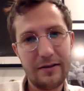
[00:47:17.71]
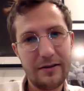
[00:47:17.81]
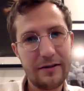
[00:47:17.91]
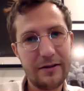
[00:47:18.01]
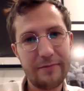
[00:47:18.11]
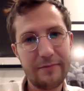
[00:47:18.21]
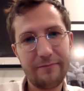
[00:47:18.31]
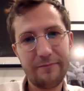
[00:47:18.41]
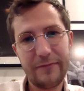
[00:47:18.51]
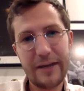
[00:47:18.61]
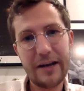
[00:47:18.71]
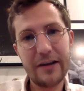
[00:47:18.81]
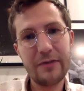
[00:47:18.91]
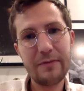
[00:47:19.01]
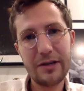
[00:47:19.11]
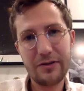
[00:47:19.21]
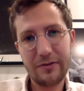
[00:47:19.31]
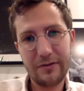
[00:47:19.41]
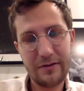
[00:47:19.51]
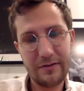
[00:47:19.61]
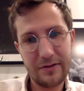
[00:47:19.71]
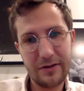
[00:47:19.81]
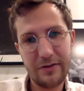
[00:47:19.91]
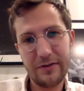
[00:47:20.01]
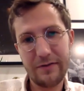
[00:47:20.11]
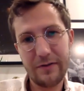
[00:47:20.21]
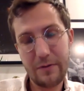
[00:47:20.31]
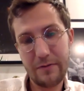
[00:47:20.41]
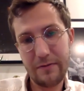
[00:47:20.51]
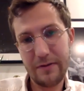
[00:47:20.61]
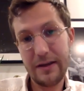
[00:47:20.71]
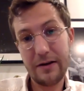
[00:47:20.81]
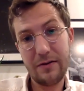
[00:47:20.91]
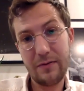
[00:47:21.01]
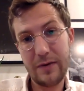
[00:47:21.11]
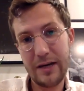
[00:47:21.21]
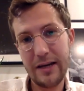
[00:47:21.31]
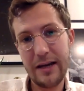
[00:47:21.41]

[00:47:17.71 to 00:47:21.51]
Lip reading: How do we make sure that those dollars flow in that other way?